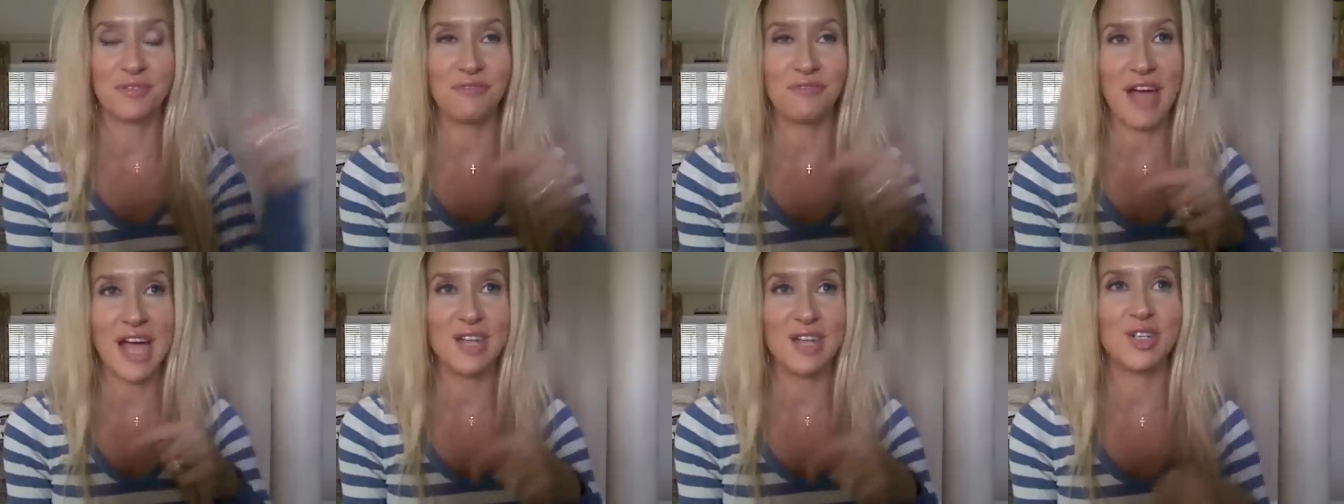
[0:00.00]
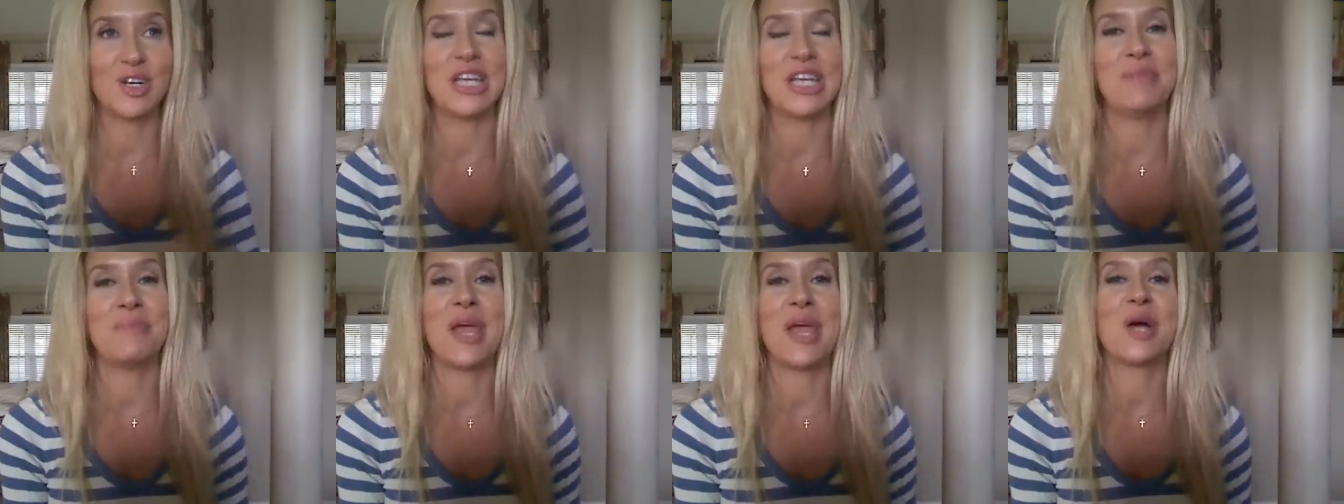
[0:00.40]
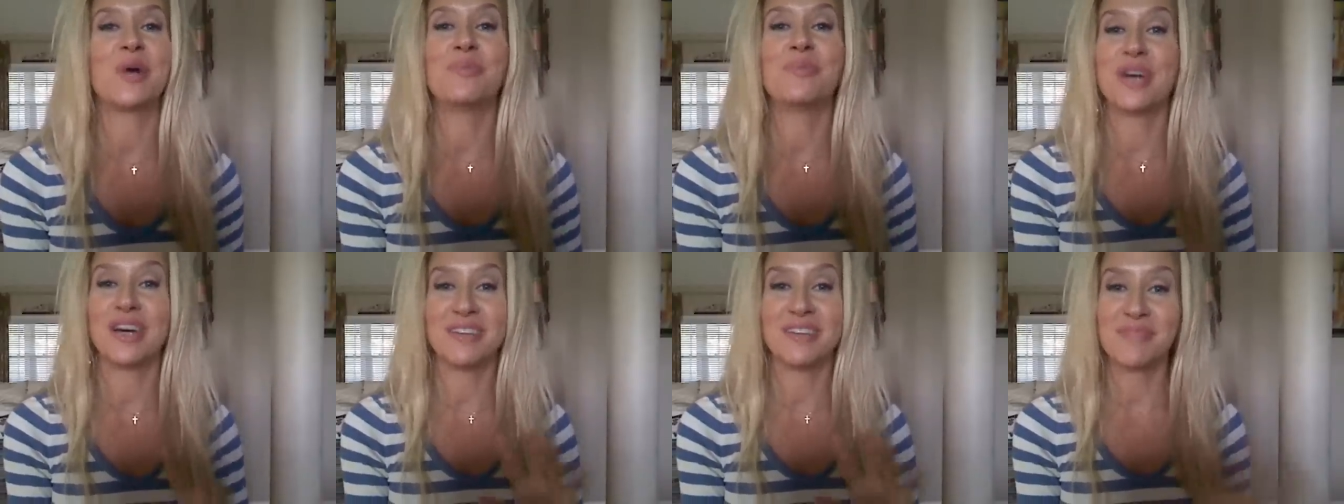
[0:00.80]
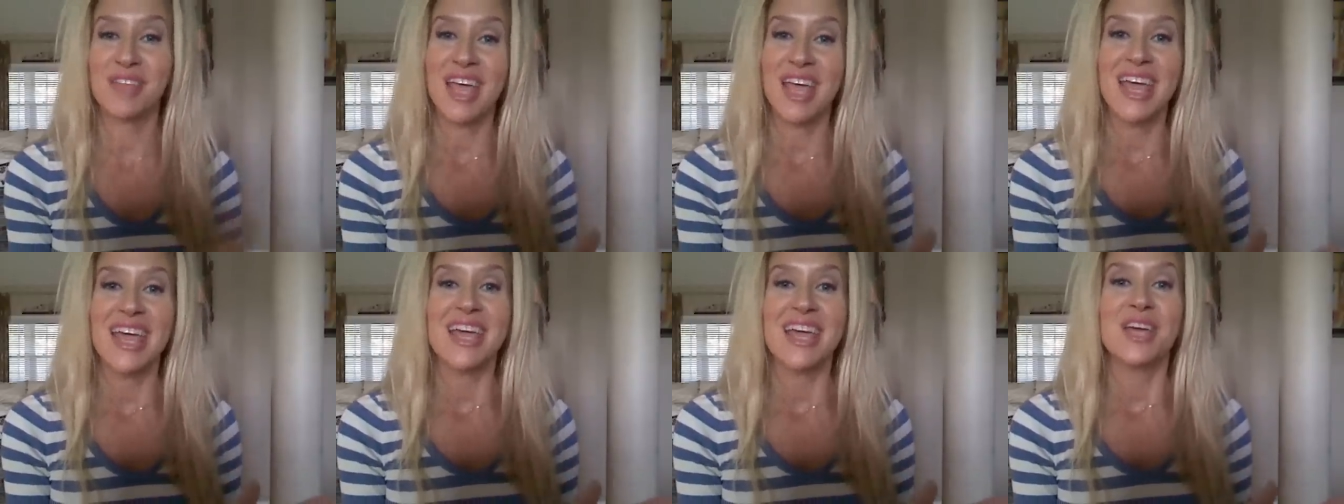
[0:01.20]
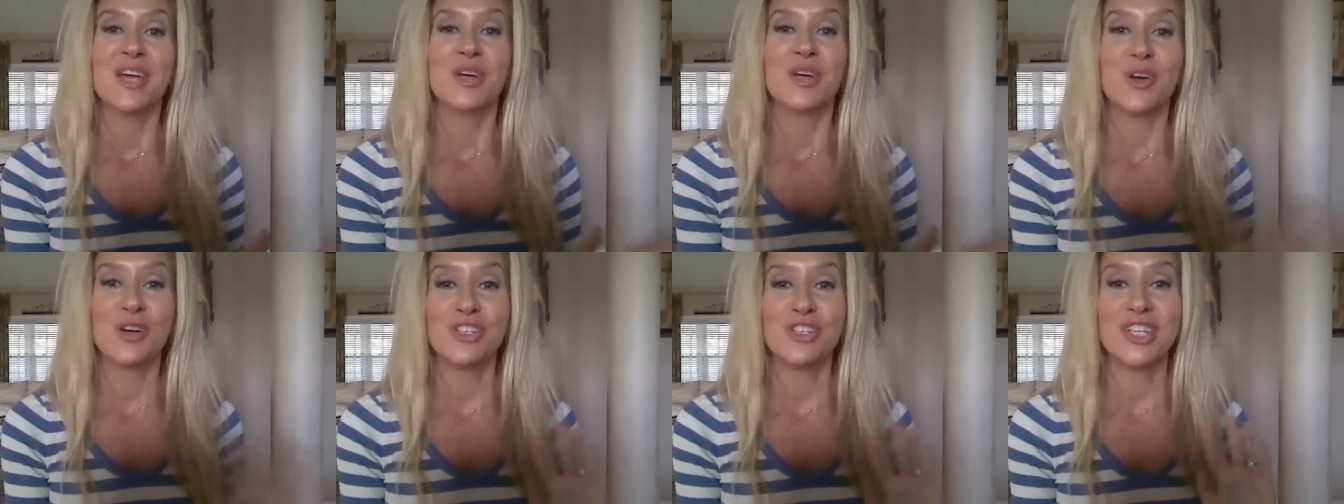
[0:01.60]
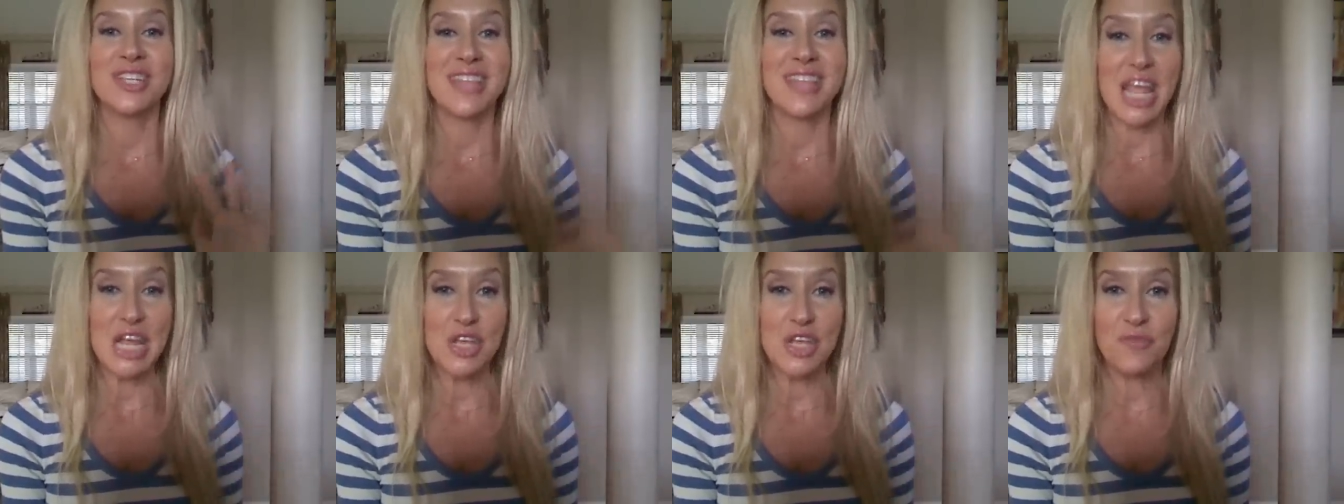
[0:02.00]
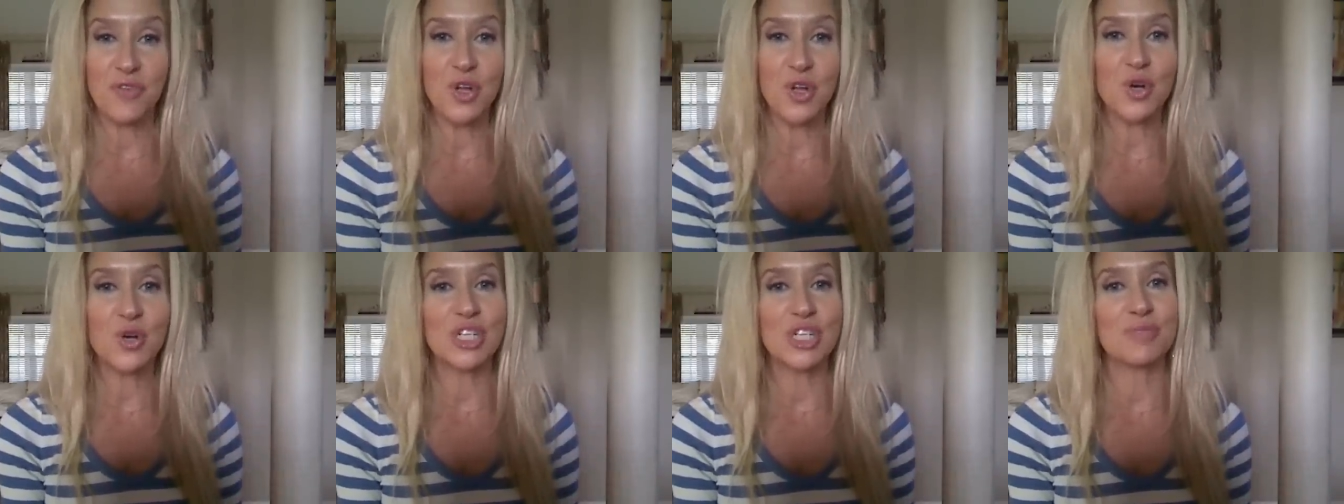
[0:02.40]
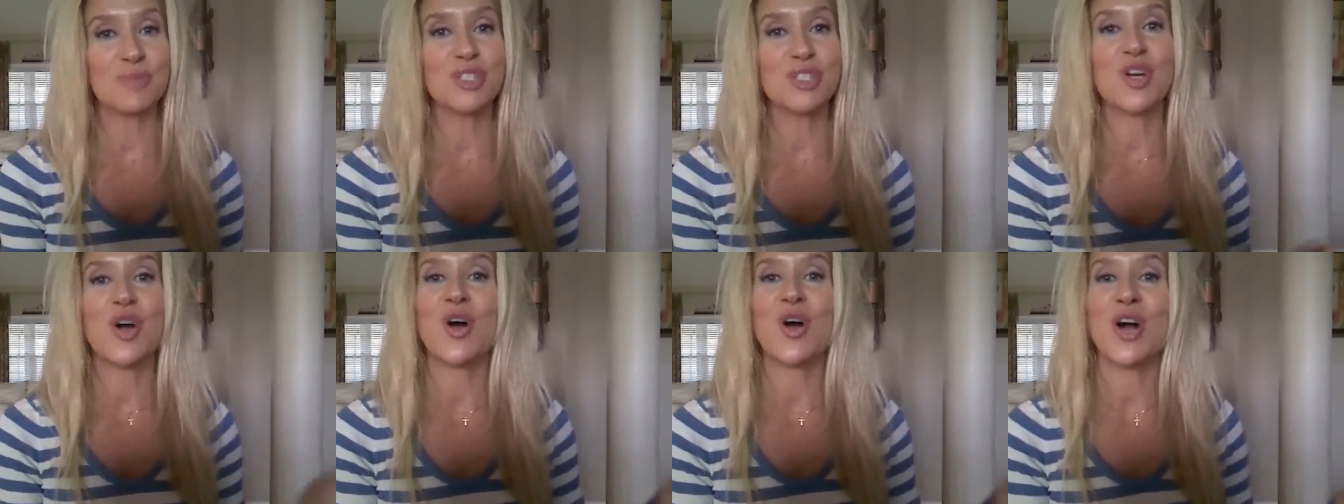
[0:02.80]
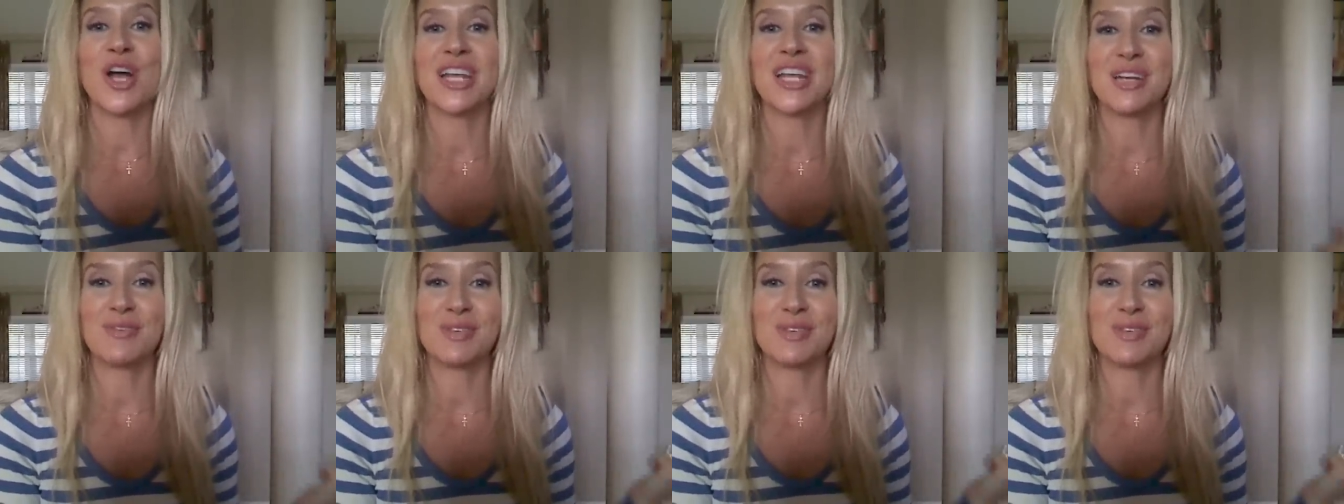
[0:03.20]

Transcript: find her email, but Kristen, thank you for your Christmas card.